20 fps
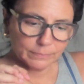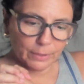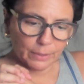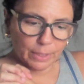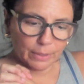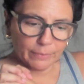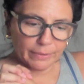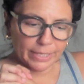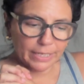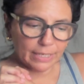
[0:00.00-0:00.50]

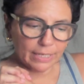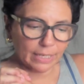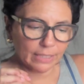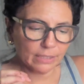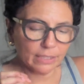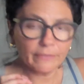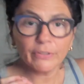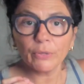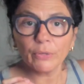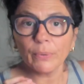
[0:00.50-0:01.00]
All right. I
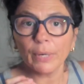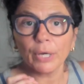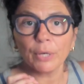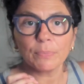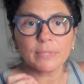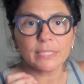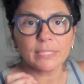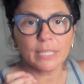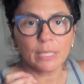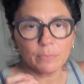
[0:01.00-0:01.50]
love you. I
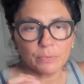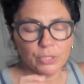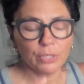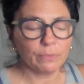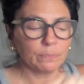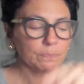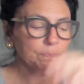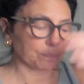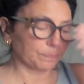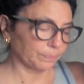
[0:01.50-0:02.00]
hope this helps
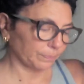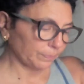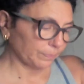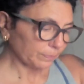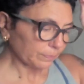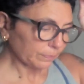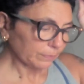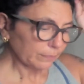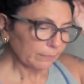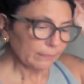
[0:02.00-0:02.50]
you.
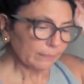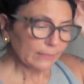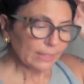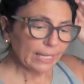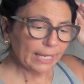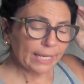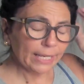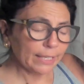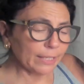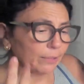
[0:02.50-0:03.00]

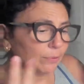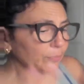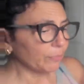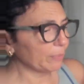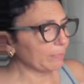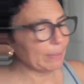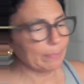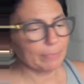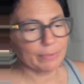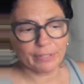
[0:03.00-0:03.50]
And
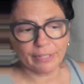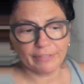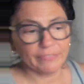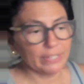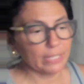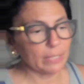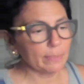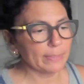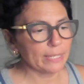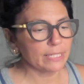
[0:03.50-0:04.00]
remember, if
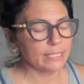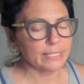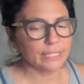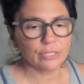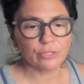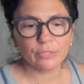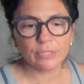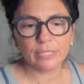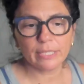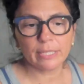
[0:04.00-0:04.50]
anybody's
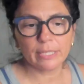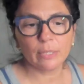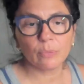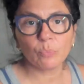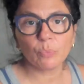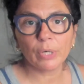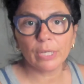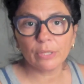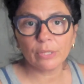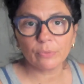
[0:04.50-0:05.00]
interested
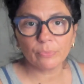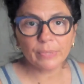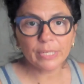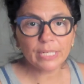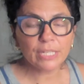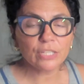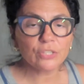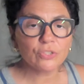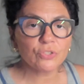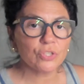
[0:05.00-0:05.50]
in one of the
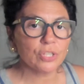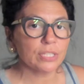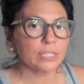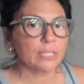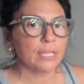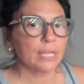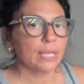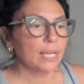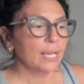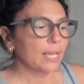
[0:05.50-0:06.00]
readings,
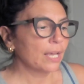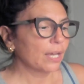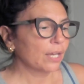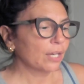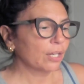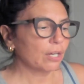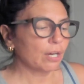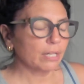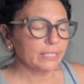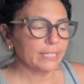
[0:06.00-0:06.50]
just
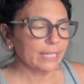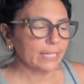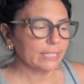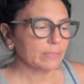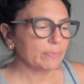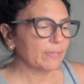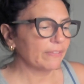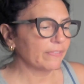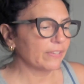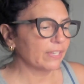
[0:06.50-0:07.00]

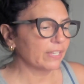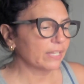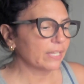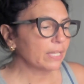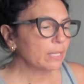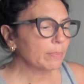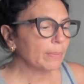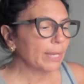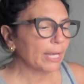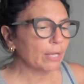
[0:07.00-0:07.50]
contact me via
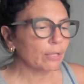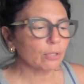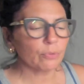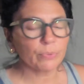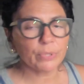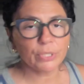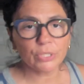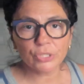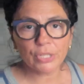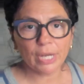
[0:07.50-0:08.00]
email or
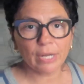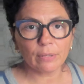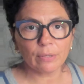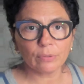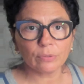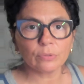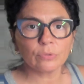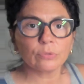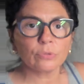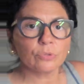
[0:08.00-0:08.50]
reach
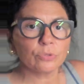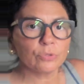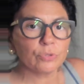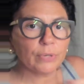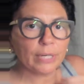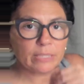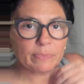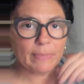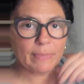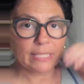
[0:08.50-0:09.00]
out
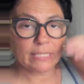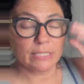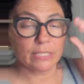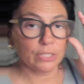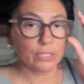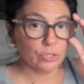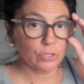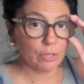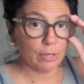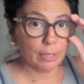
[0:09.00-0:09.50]
direct
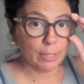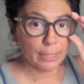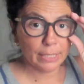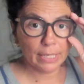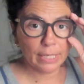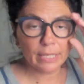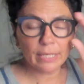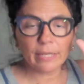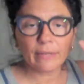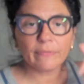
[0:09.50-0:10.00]
message on
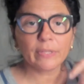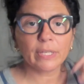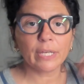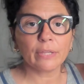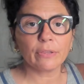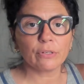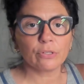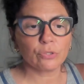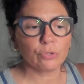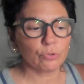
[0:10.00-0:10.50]
any of the
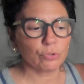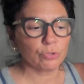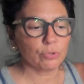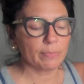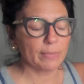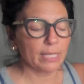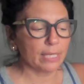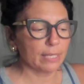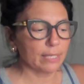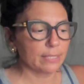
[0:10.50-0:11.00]
other social
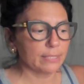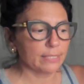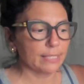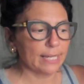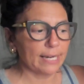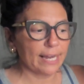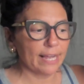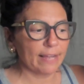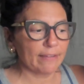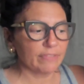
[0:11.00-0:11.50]
medias
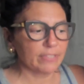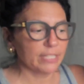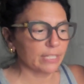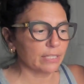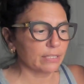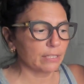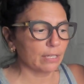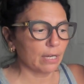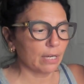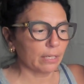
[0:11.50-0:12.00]
that I have,
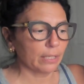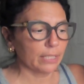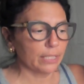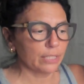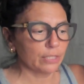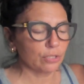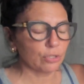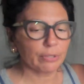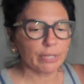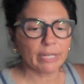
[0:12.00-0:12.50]
TikTok,
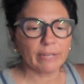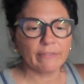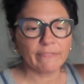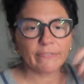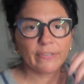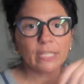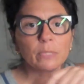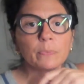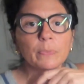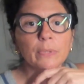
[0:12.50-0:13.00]
Instagram,
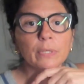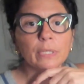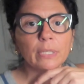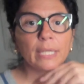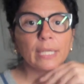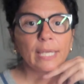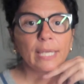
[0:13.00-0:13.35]
Facebook,